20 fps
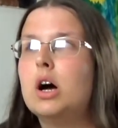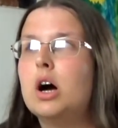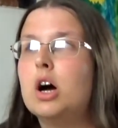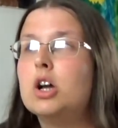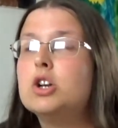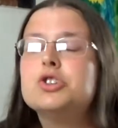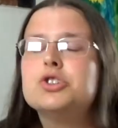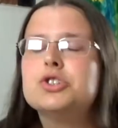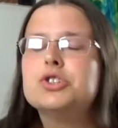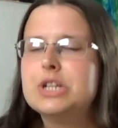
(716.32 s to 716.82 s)

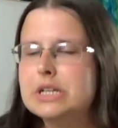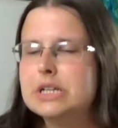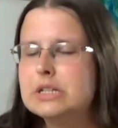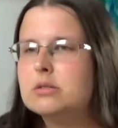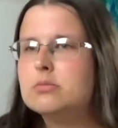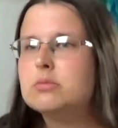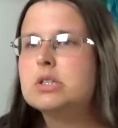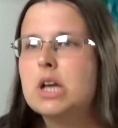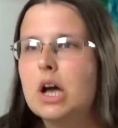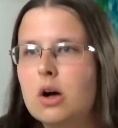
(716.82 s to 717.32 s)
understand
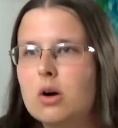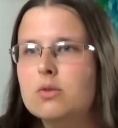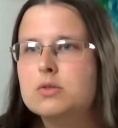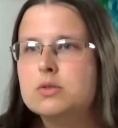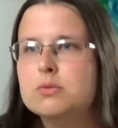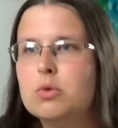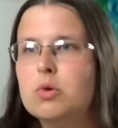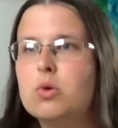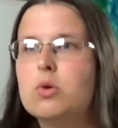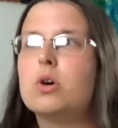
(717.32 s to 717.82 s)

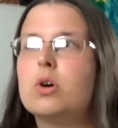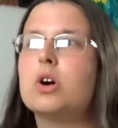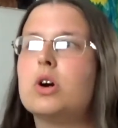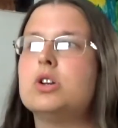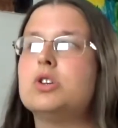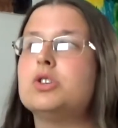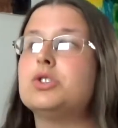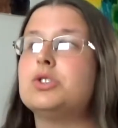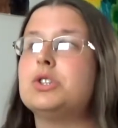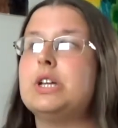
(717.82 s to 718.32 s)
themselves more
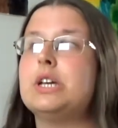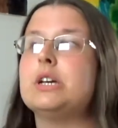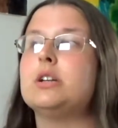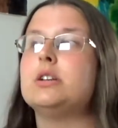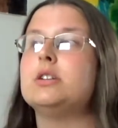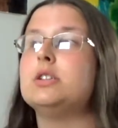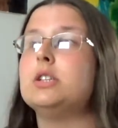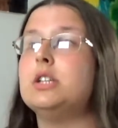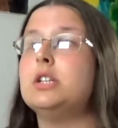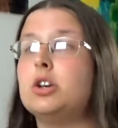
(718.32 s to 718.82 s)

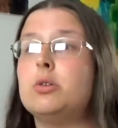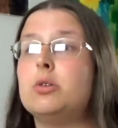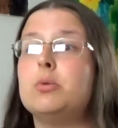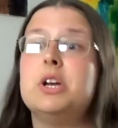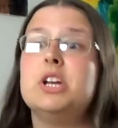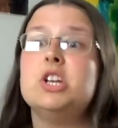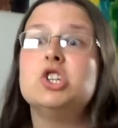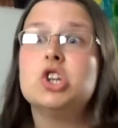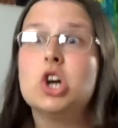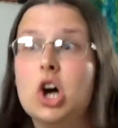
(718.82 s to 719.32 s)
understand you know
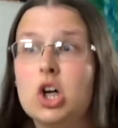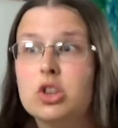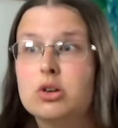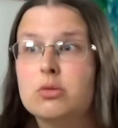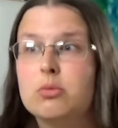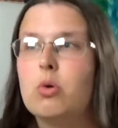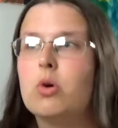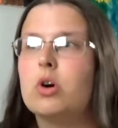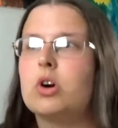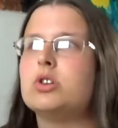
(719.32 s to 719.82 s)
each
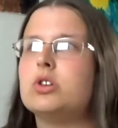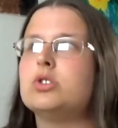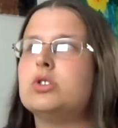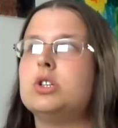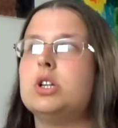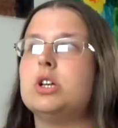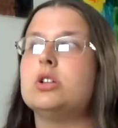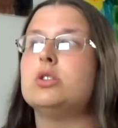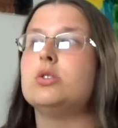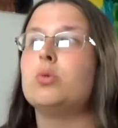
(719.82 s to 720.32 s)
other more
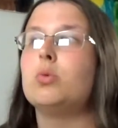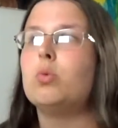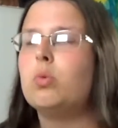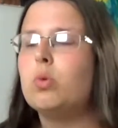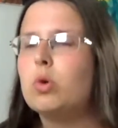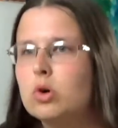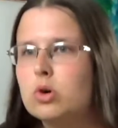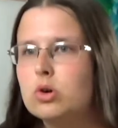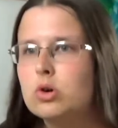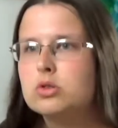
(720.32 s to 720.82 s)
understand the
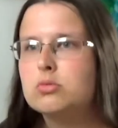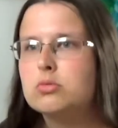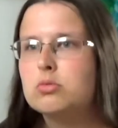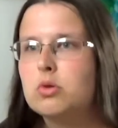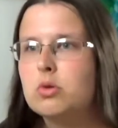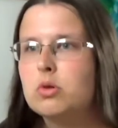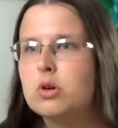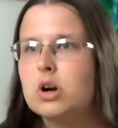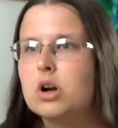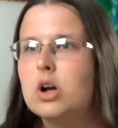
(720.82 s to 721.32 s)
world
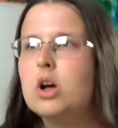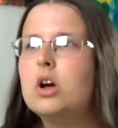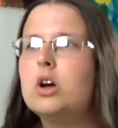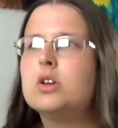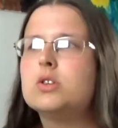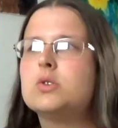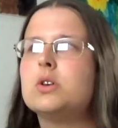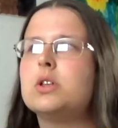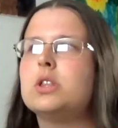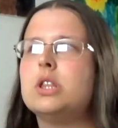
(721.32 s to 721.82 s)
more
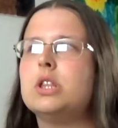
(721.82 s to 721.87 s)
so i